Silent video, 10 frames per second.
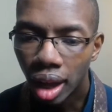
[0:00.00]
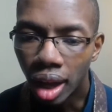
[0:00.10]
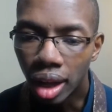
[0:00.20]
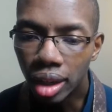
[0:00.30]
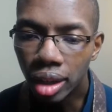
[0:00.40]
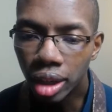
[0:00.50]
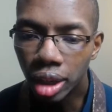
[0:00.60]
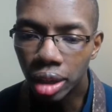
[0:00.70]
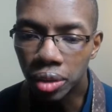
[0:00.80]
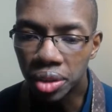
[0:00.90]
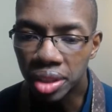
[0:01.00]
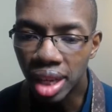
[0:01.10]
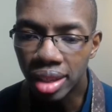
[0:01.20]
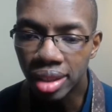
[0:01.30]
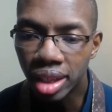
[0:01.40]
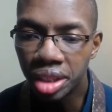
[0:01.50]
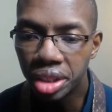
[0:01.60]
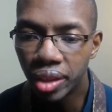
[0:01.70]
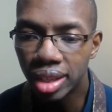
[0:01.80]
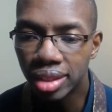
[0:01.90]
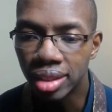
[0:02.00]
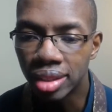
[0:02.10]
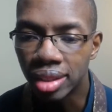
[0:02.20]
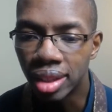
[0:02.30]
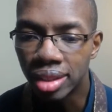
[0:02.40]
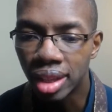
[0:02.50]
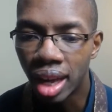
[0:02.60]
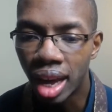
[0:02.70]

Anko says, interesting, Sensei.